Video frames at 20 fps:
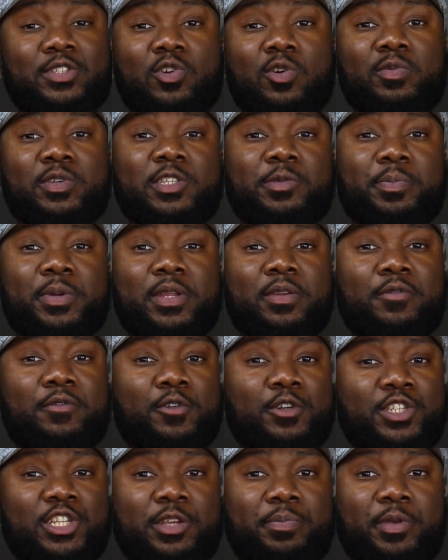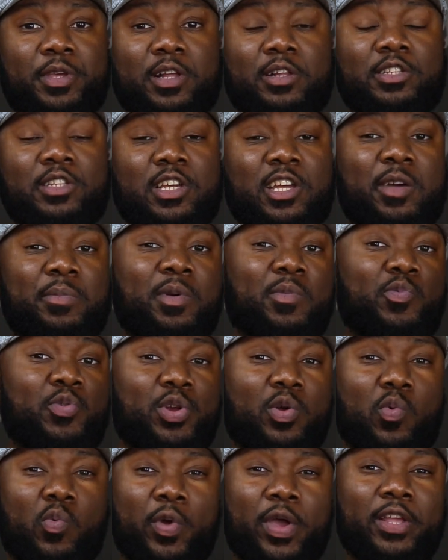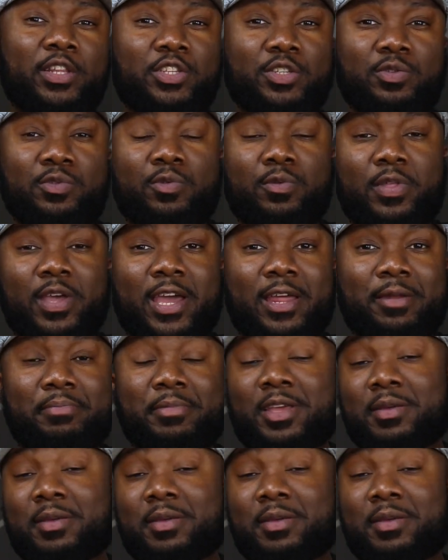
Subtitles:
has always been for JBL to come up with a way to do that,